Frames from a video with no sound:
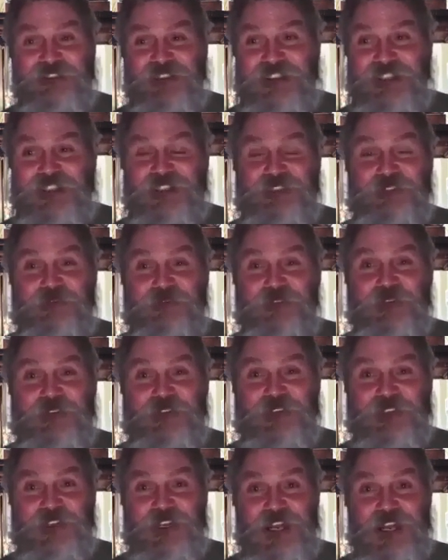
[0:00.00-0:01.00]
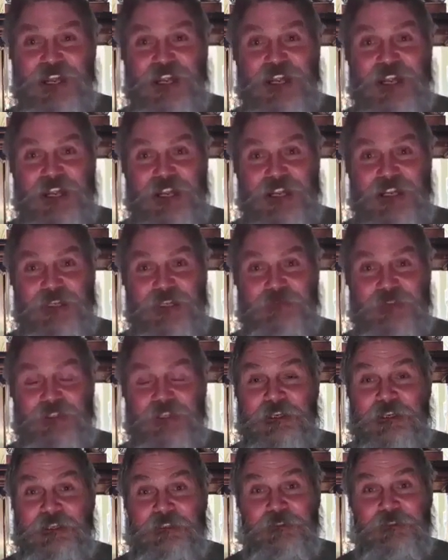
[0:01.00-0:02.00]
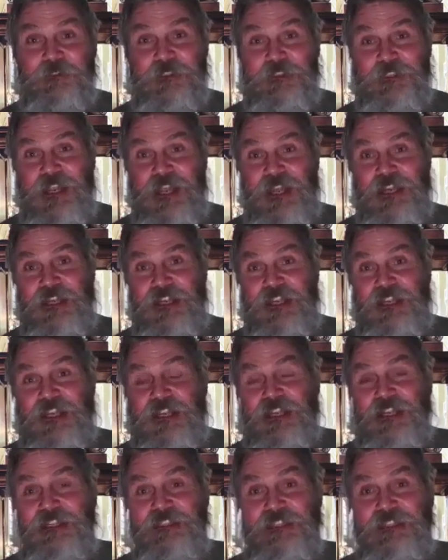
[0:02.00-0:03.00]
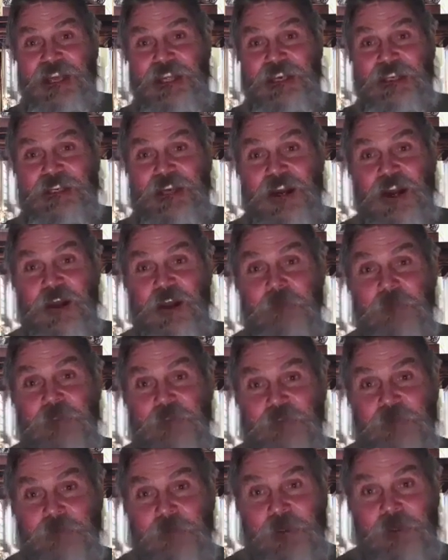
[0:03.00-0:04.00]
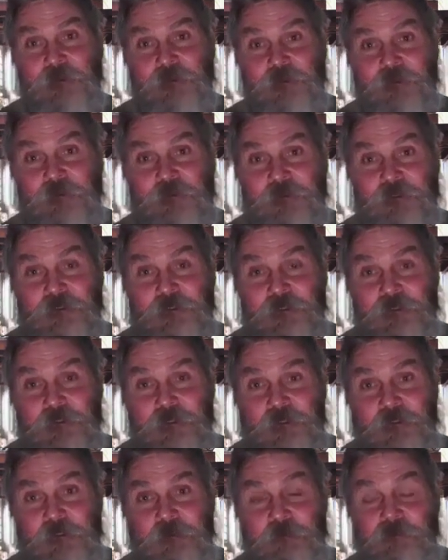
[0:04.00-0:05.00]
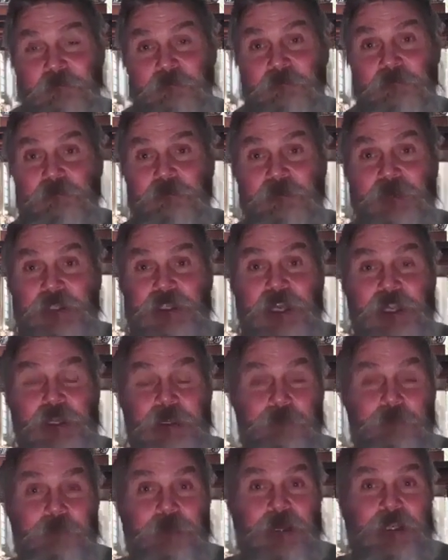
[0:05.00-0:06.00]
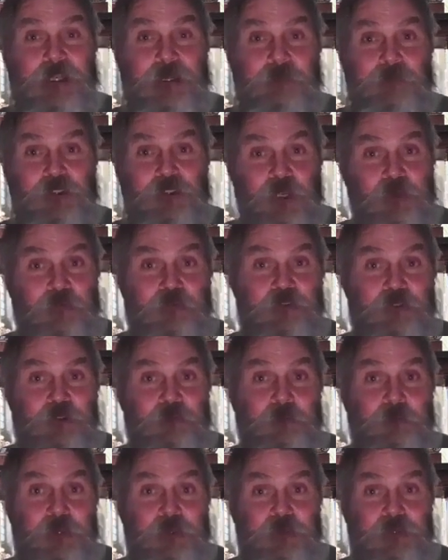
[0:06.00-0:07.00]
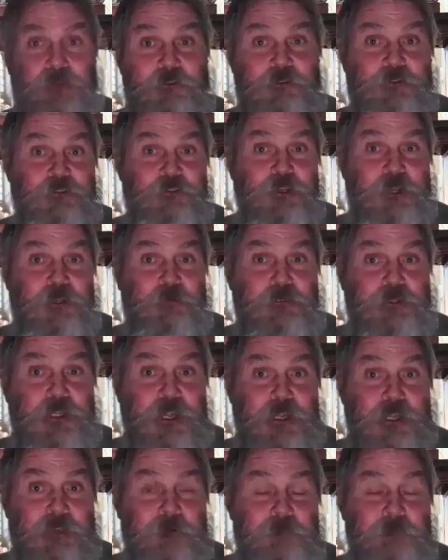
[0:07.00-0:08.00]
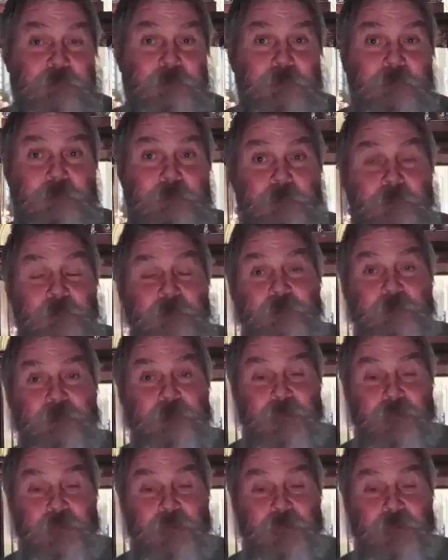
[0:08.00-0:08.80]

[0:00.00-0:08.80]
How's he going to make his forehead like adamant? So he's got he's got to calm his emotions but make, make him tough as a boot at the same time.